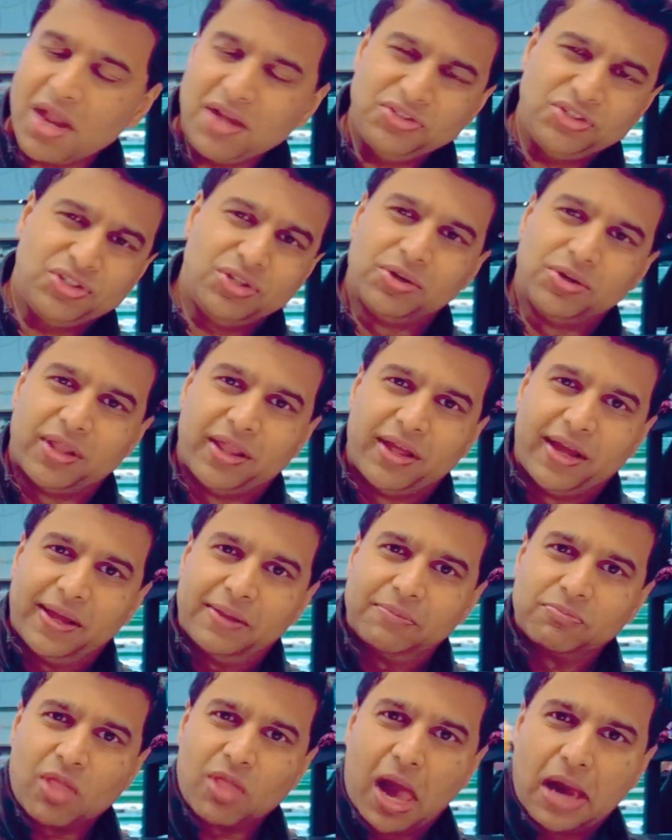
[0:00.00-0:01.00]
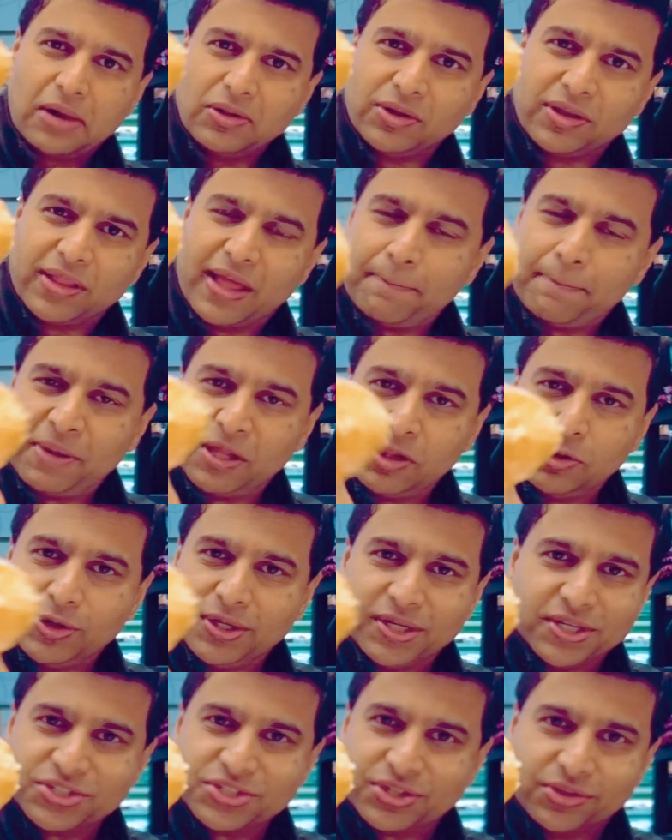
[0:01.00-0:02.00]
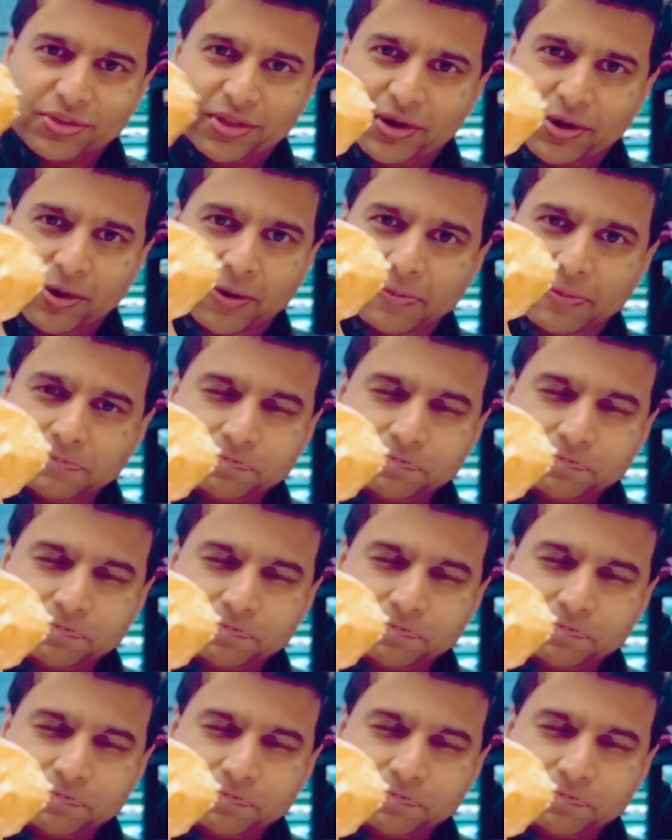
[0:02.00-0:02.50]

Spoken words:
Just look at that. Look at that pillowiness in there.